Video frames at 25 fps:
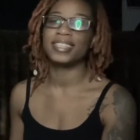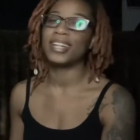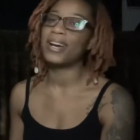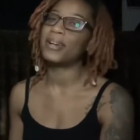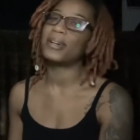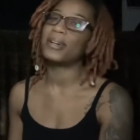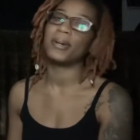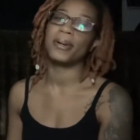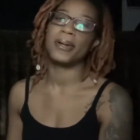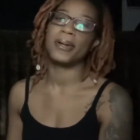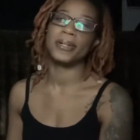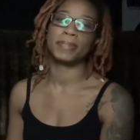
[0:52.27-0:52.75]

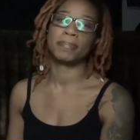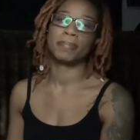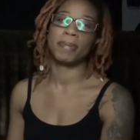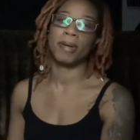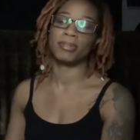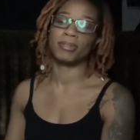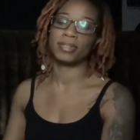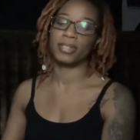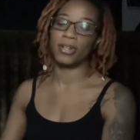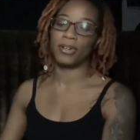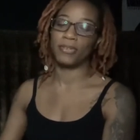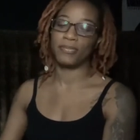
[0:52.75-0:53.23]
turn on those
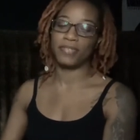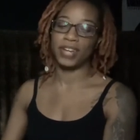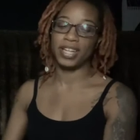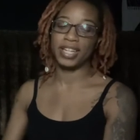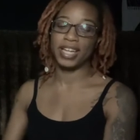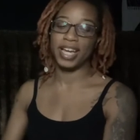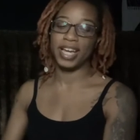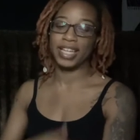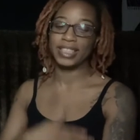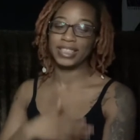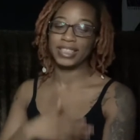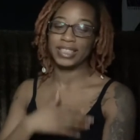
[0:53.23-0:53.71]
post
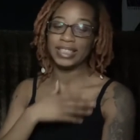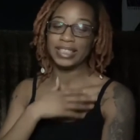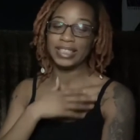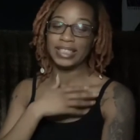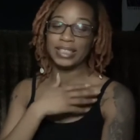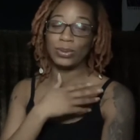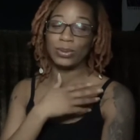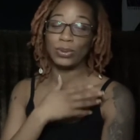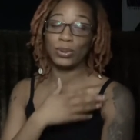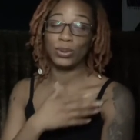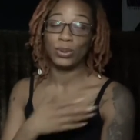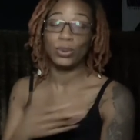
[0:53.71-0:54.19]
notifications
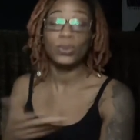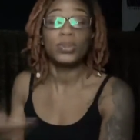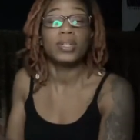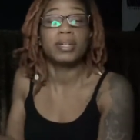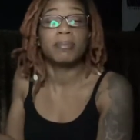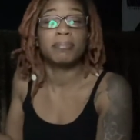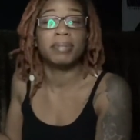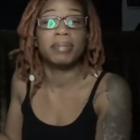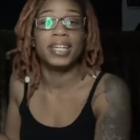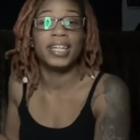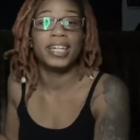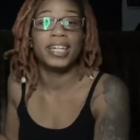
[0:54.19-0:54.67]
so you
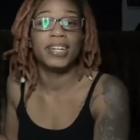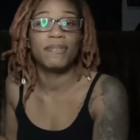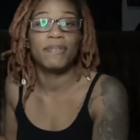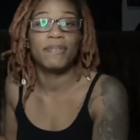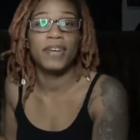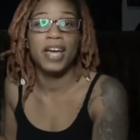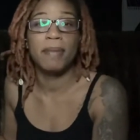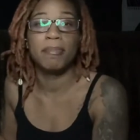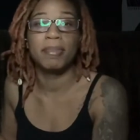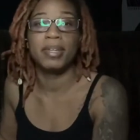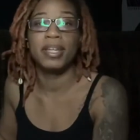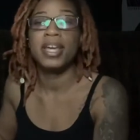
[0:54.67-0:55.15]
can be in the
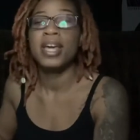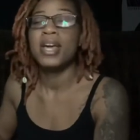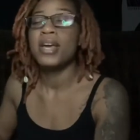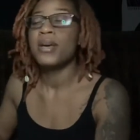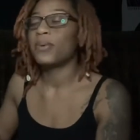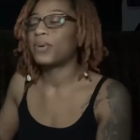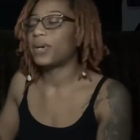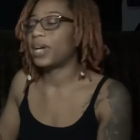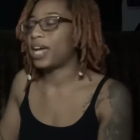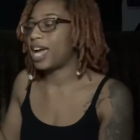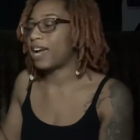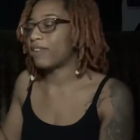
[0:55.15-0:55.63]
family
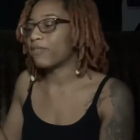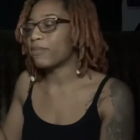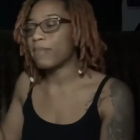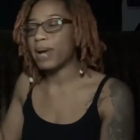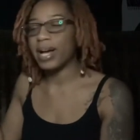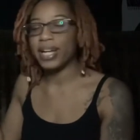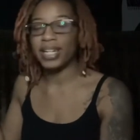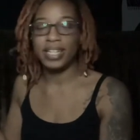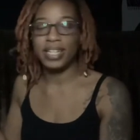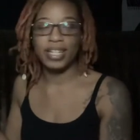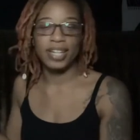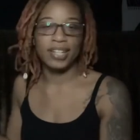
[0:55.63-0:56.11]
with
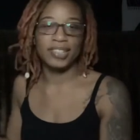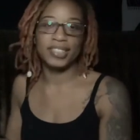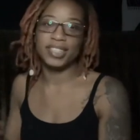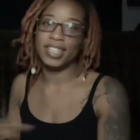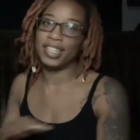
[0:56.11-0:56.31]
everybody else.